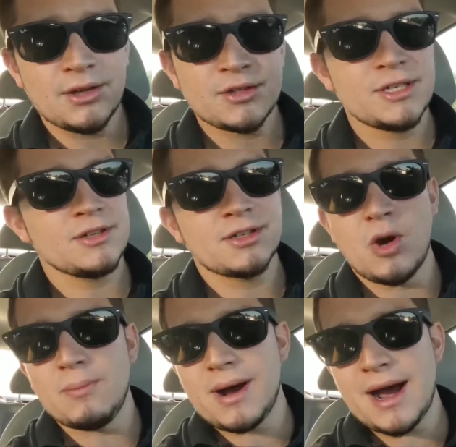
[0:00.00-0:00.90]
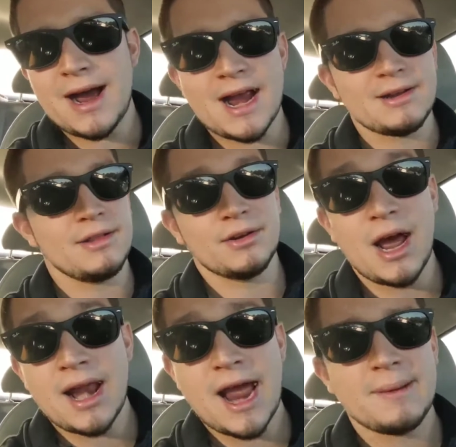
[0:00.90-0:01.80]
years and years going by and they're
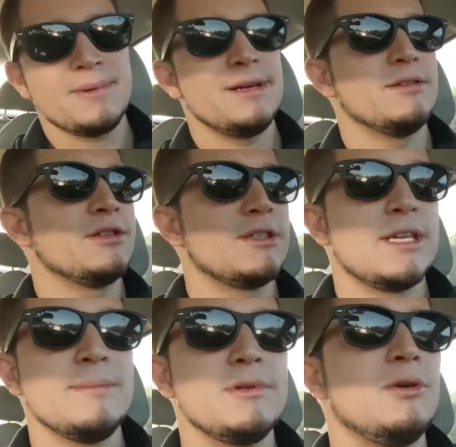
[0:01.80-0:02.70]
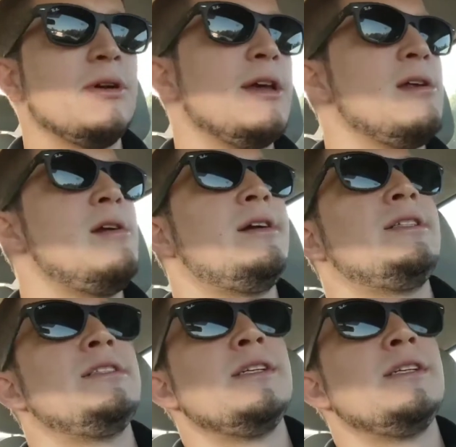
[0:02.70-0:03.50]
not happy, they keep doing it.